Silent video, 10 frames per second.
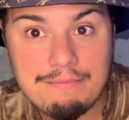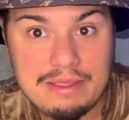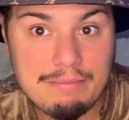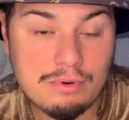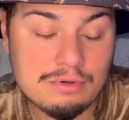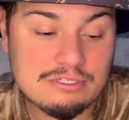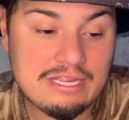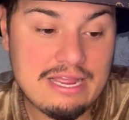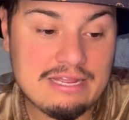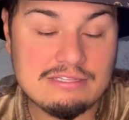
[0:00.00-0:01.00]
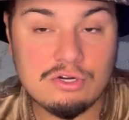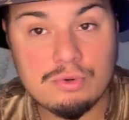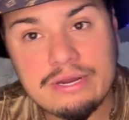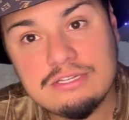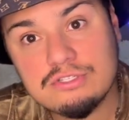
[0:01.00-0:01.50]
people will say it's a
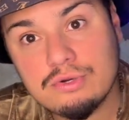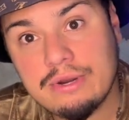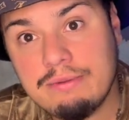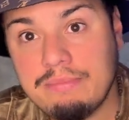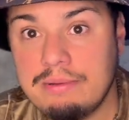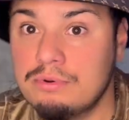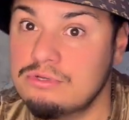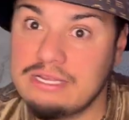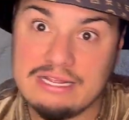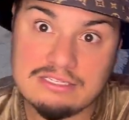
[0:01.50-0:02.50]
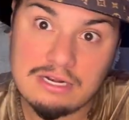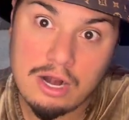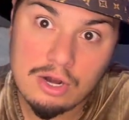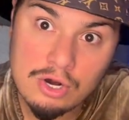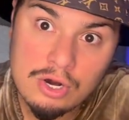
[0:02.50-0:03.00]
green screen, people will say it's
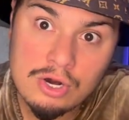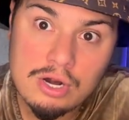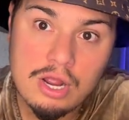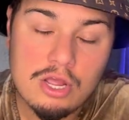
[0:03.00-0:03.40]
not her.